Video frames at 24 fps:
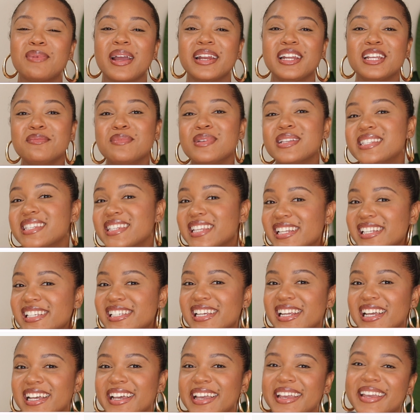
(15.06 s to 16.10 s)
my name is
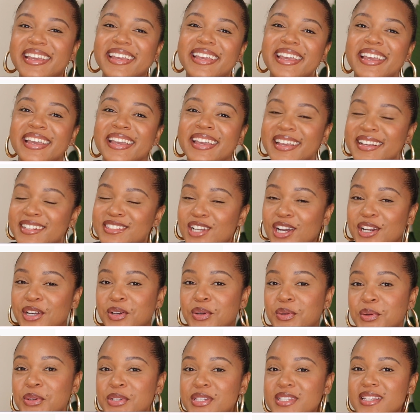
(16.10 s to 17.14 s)
Linsha, aka
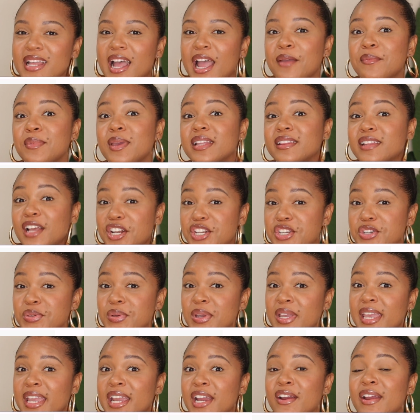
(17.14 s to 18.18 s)
Exotic Roots. I make
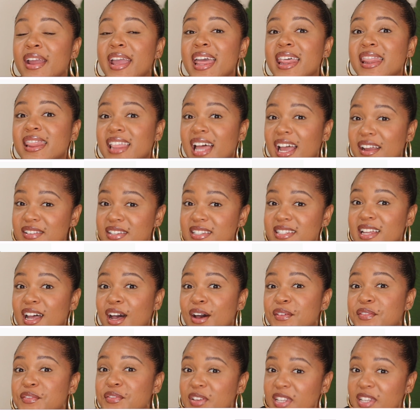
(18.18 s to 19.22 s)
natural hair and lifestyle